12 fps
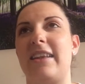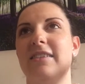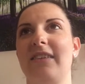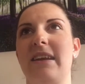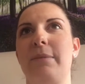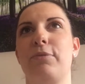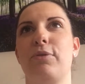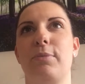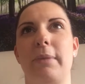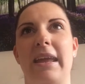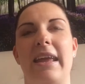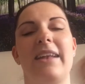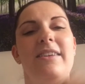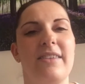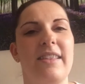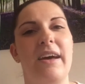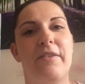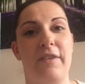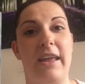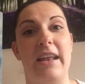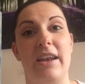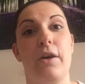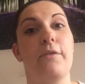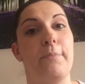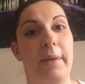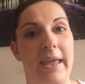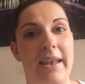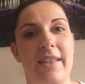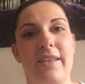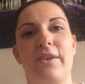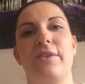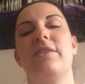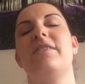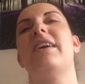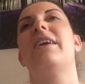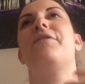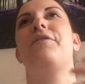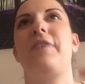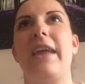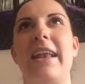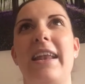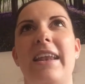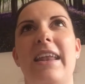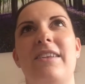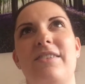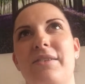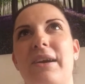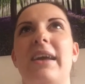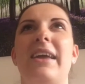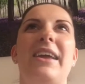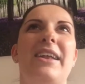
instantly brought me into that feeling of being at the concert, feeling into it,